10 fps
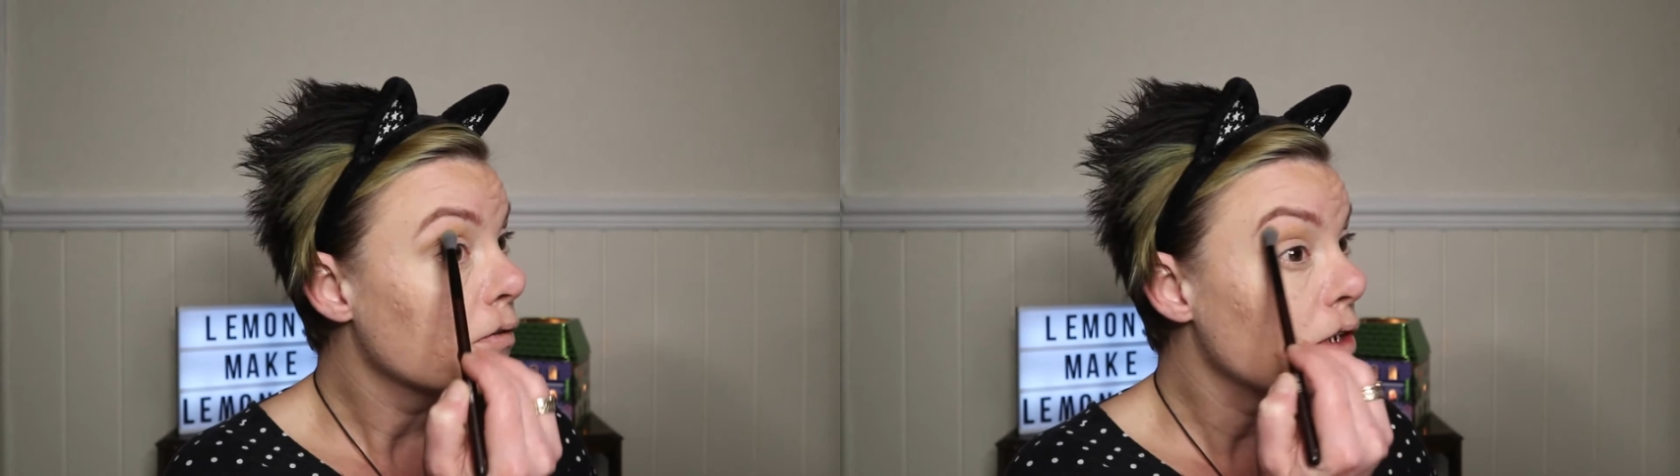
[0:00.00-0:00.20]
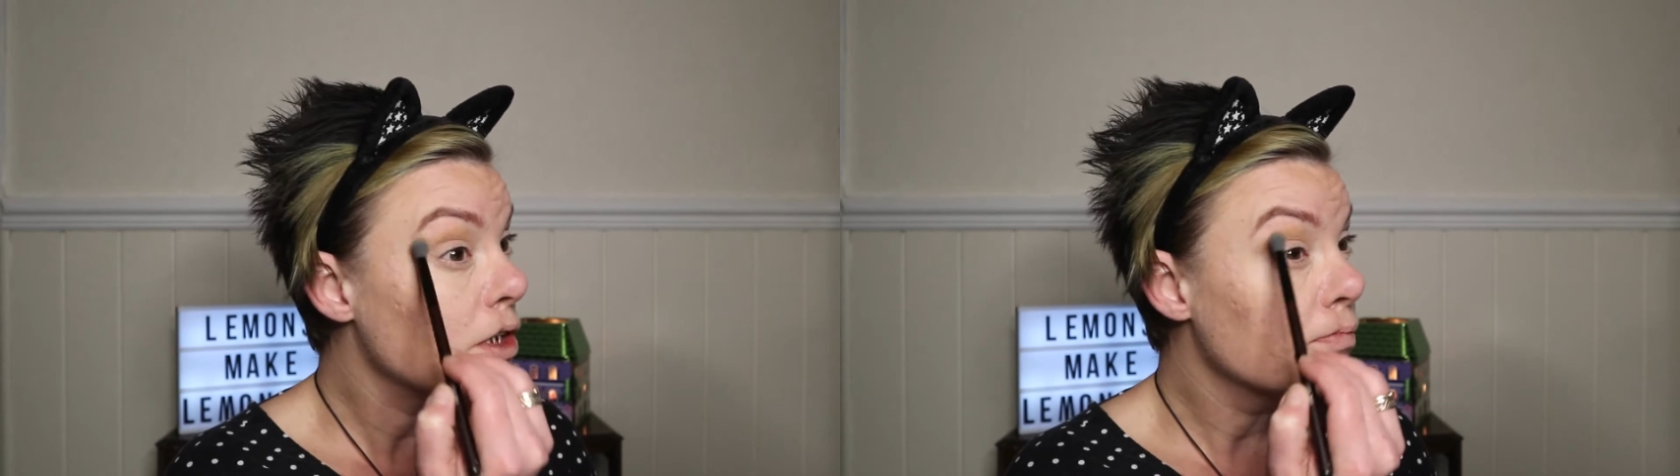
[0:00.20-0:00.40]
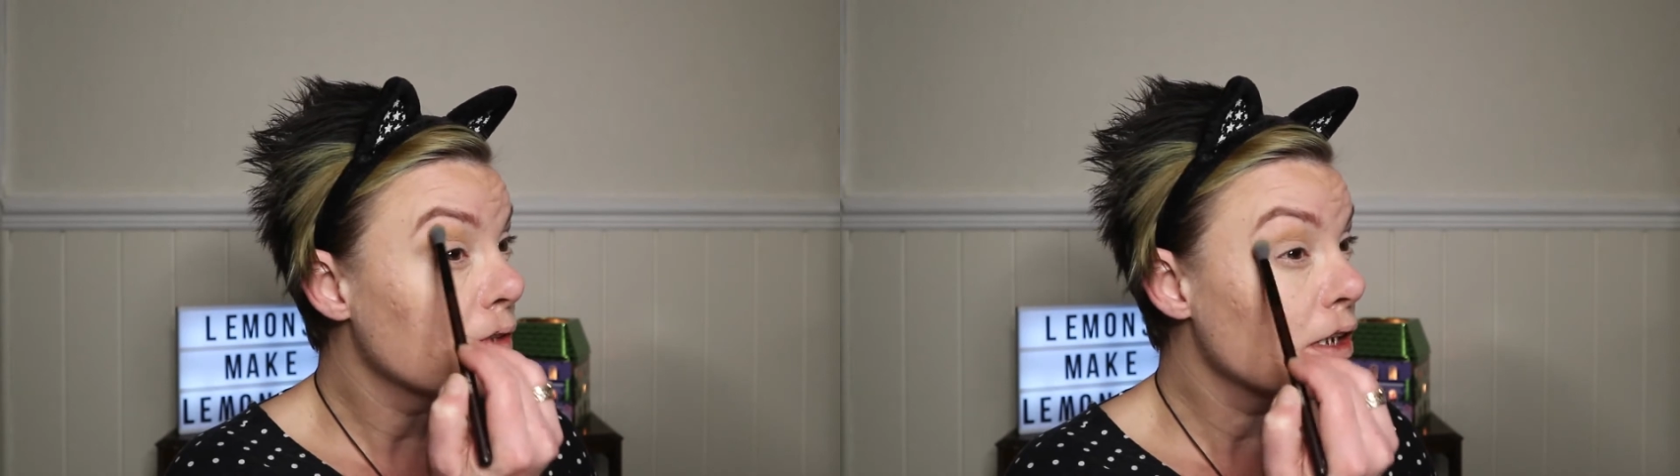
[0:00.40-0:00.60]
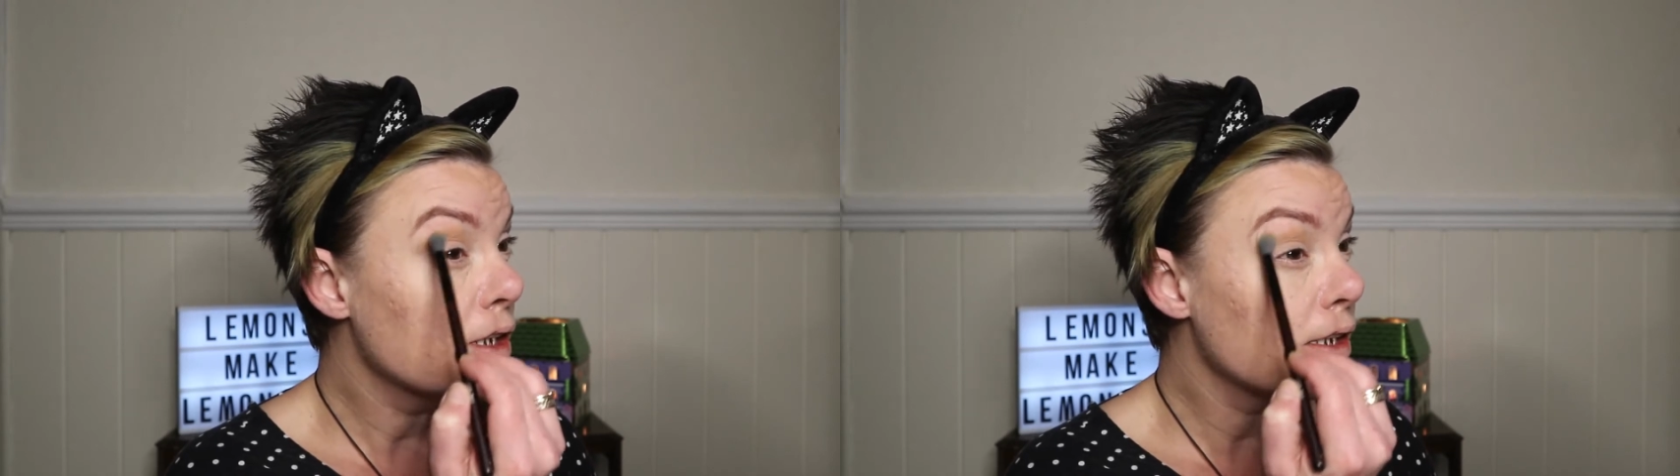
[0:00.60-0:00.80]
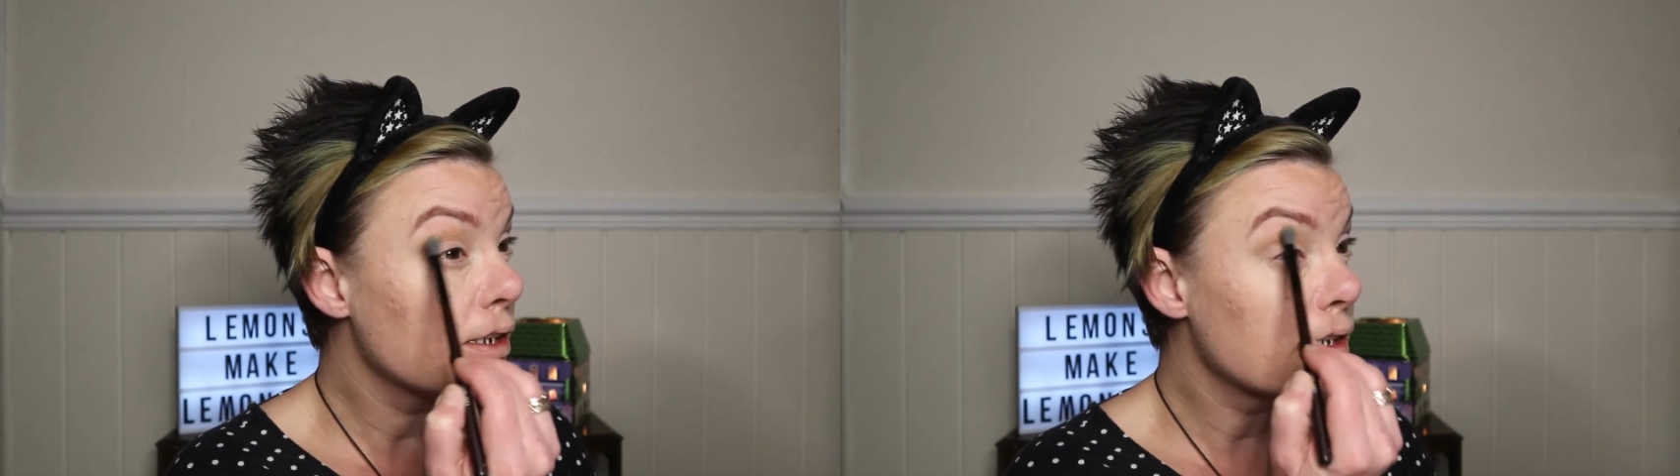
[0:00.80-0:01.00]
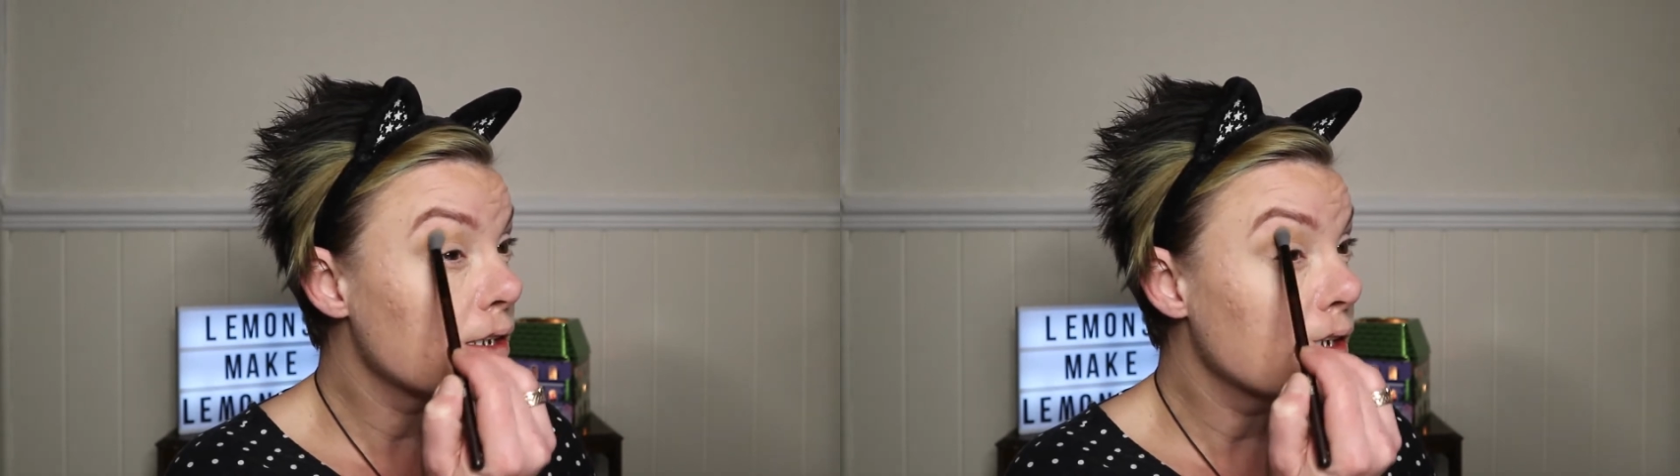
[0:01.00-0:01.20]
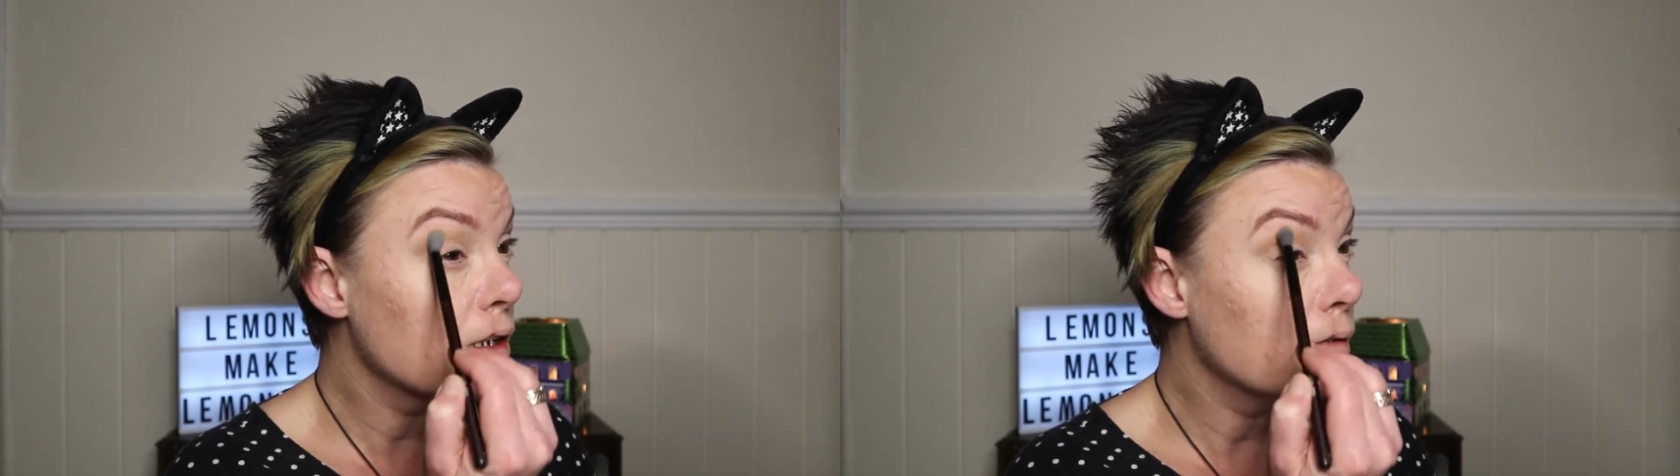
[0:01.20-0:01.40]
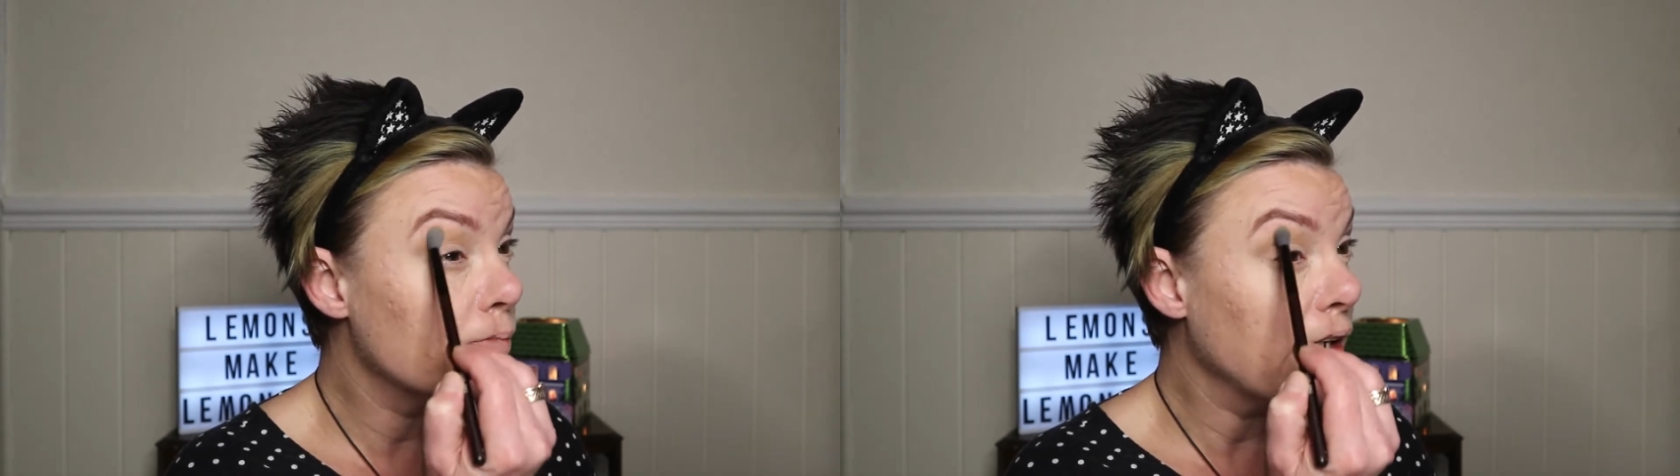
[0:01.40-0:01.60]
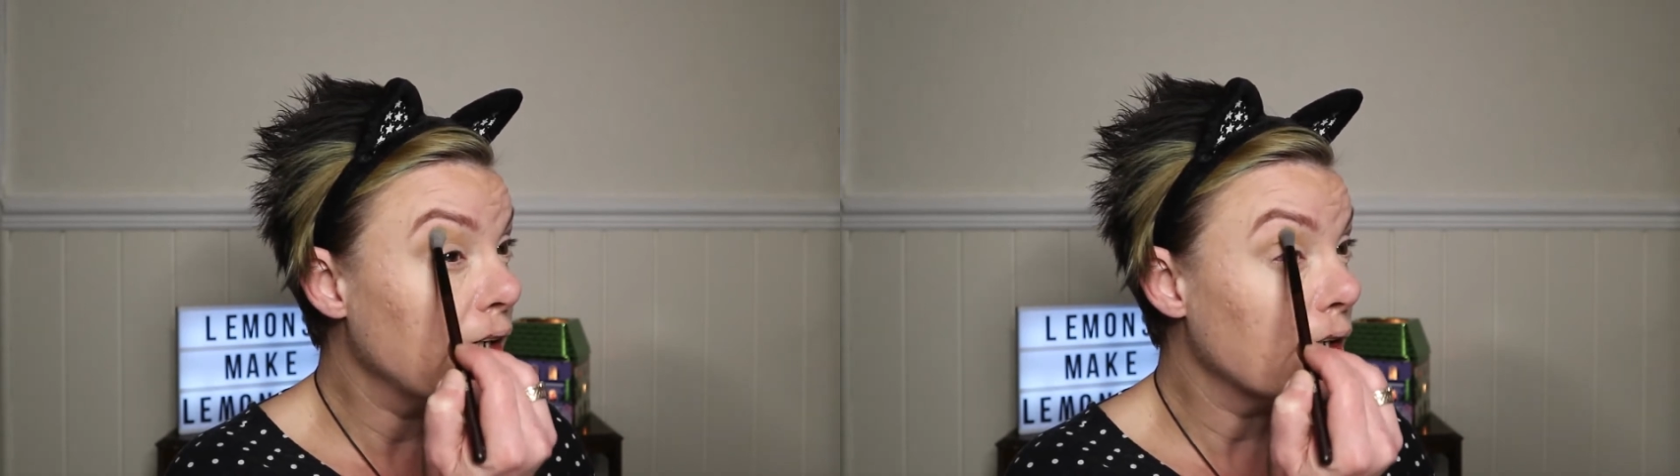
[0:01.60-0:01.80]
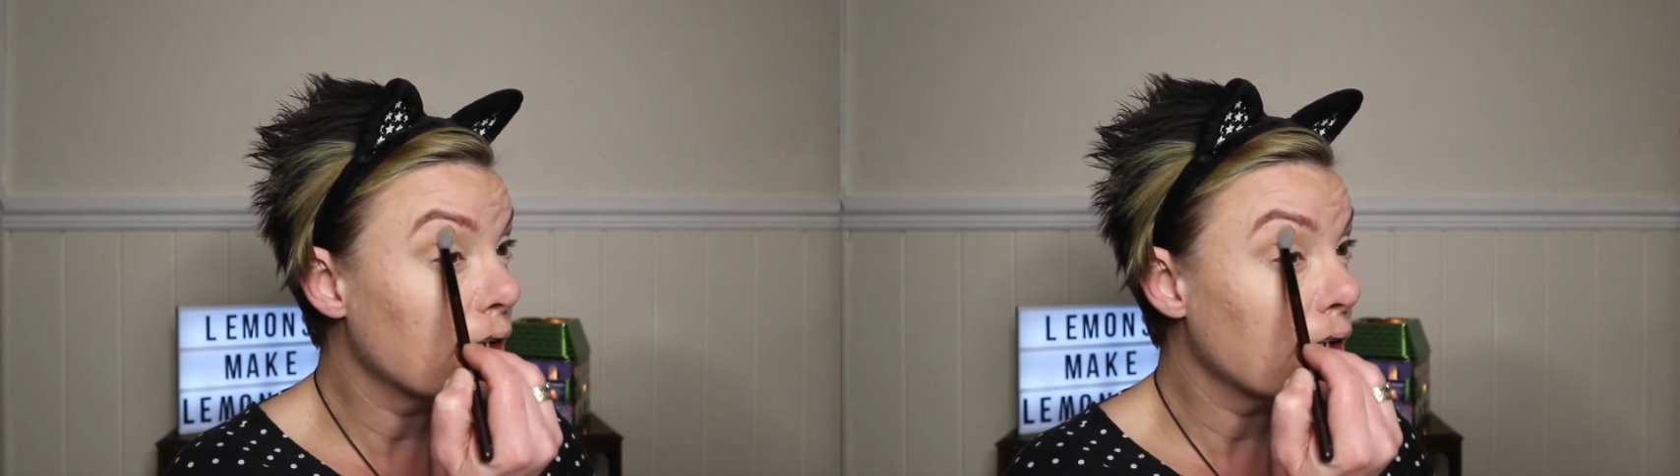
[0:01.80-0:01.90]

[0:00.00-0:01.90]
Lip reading: which might still be